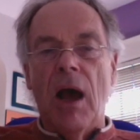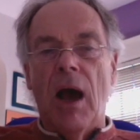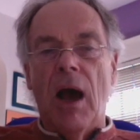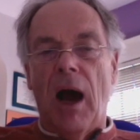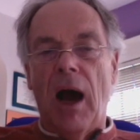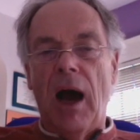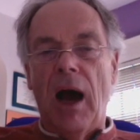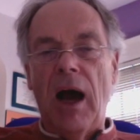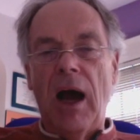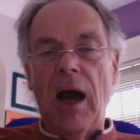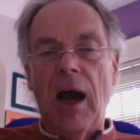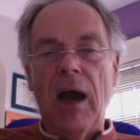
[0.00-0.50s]

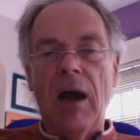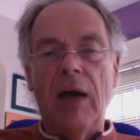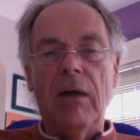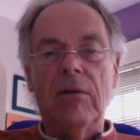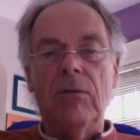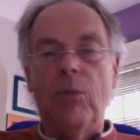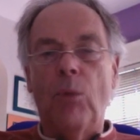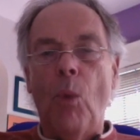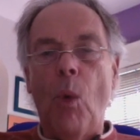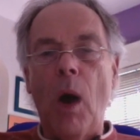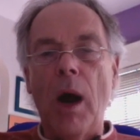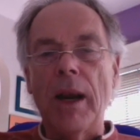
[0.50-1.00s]

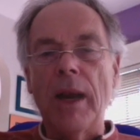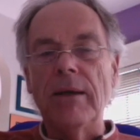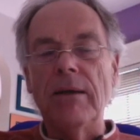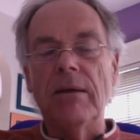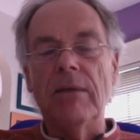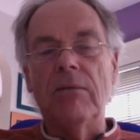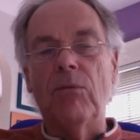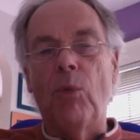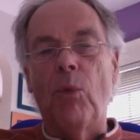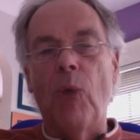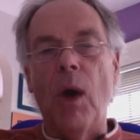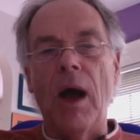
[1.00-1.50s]

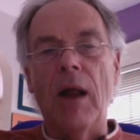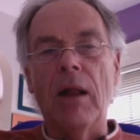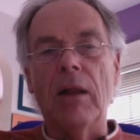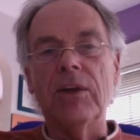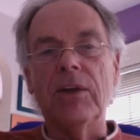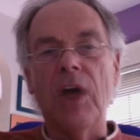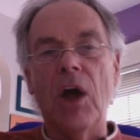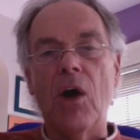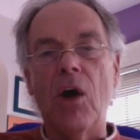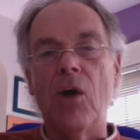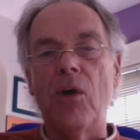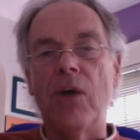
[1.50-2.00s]
One
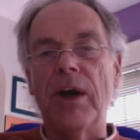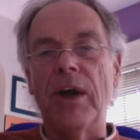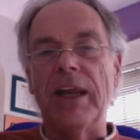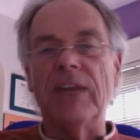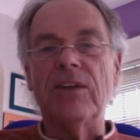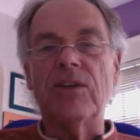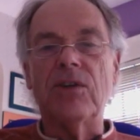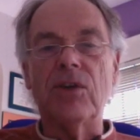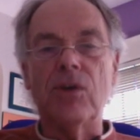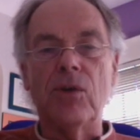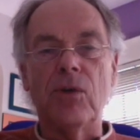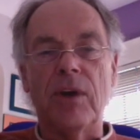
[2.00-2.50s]
well-known
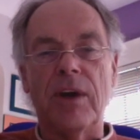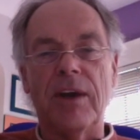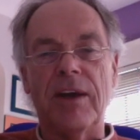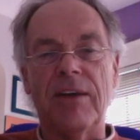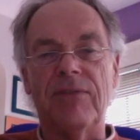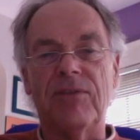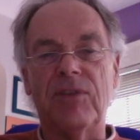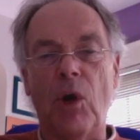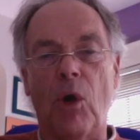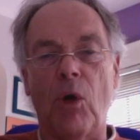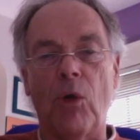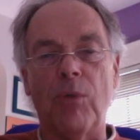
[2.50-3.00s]

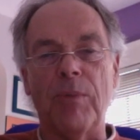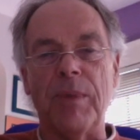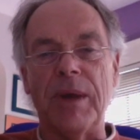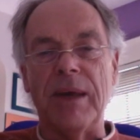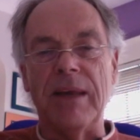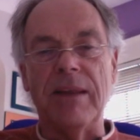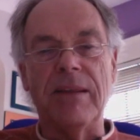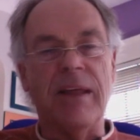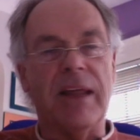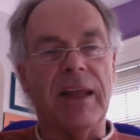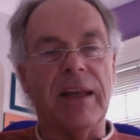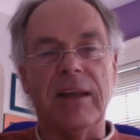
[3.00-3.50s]
intuitive told
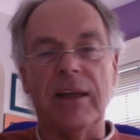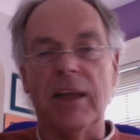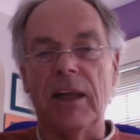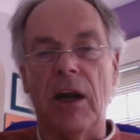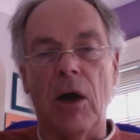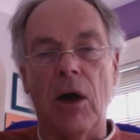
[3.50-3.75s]
me that,